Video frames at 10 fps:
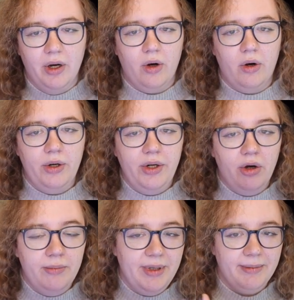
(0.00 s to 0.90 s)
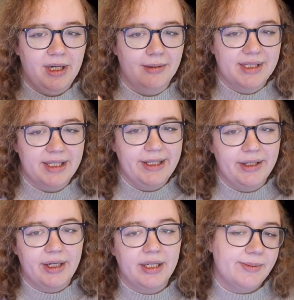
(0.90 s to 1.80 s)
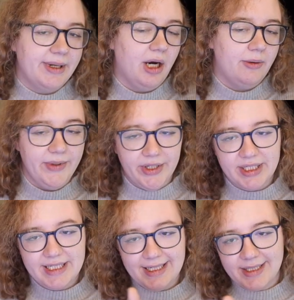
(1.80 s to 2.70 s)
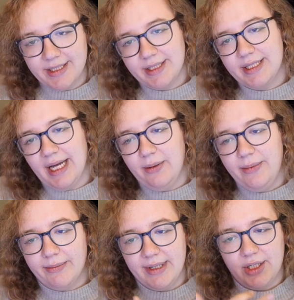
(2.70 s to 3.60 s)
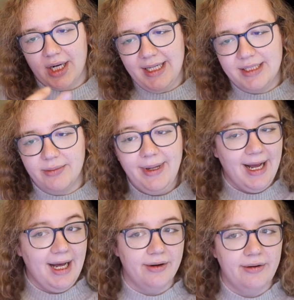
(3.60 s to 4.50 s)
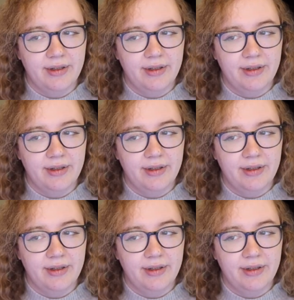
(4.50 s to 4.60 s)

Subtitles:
or nobody becomes the leader because we can't reach consensus and we retry until we can.